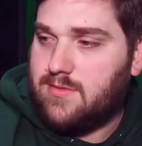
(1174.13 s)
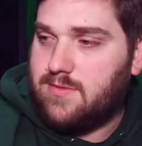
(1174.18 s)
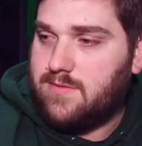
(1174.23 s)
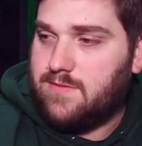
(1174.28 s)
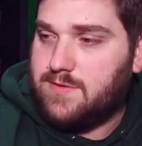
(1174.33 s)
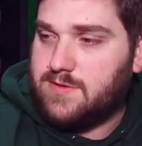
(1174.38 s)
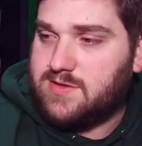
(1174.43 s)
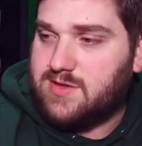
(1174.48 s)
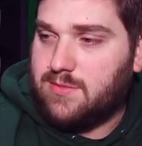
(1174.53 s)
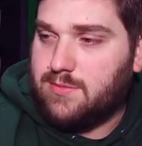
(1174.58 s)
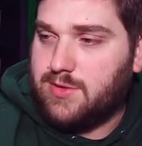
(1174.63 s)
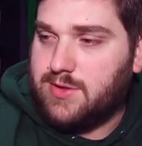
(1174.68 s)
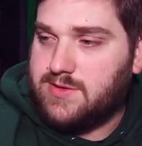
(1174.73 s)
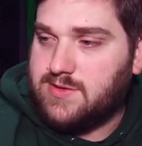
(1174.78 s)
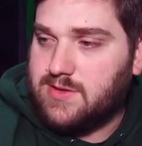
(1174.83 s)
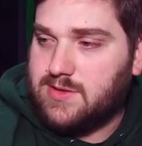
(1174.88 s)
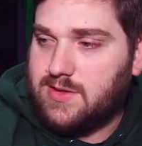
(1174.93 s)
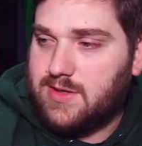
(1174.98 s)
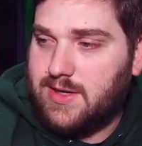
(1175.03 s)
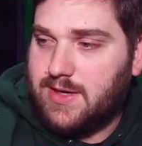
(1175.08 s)
for some
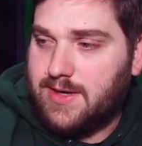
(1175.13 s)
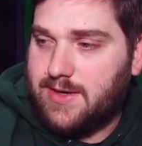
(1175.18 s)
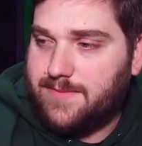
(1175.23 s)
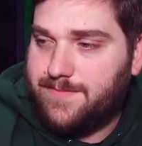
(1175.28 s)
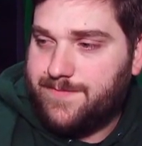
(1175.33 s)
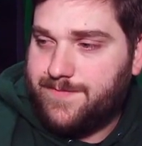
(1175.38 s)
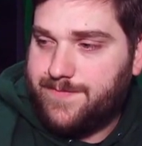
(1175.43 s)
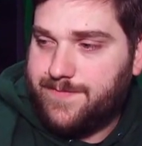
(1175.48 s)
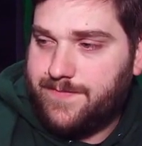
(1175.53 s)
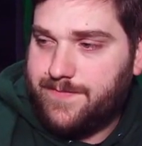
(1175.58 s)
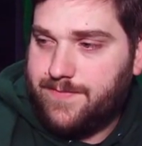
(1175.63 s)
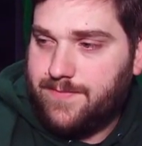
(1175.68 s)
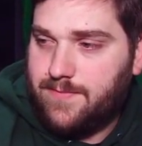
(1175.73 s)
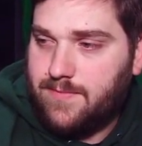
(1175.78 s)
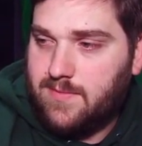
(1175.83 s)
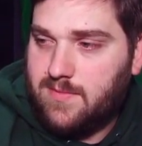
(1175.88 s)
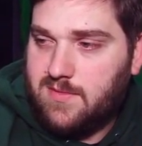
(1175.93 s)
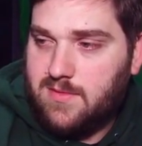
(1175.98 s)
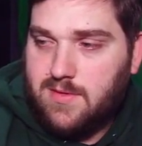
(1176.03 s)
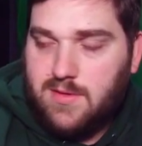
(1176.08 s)
reason, the
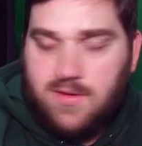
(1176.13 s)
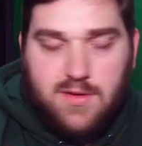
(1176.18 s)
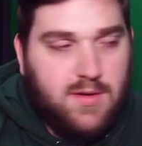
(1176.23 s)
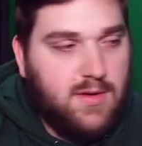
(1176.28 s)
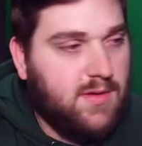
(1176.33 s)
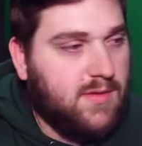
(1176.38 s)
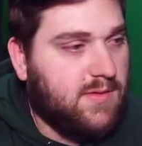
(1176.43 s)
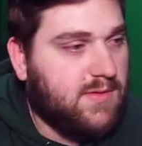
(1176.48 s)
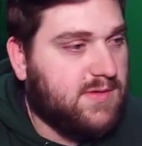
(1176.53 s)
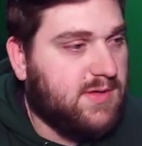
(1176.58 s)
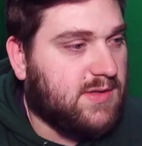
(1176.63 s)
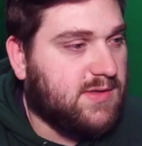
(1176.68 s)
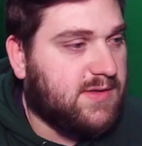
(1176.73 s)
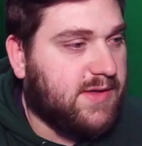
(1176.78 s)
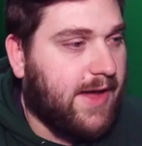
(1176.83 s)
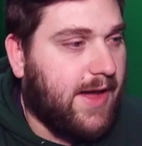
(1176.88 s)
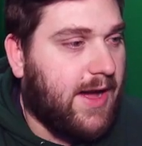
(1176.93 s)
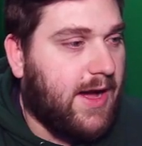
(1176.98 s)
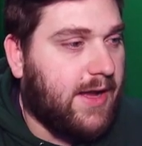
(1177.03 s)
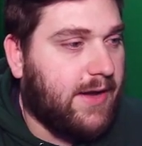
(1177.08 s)
sun's
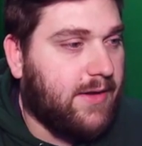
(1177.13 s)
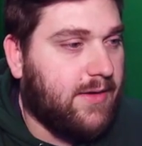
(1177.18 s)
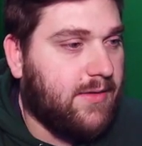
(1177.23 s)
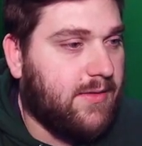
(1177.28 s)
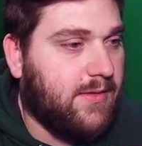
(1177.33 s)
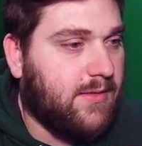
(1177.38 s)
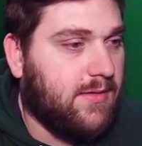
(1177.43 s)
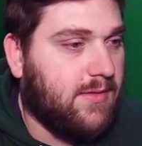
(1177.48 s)
gone,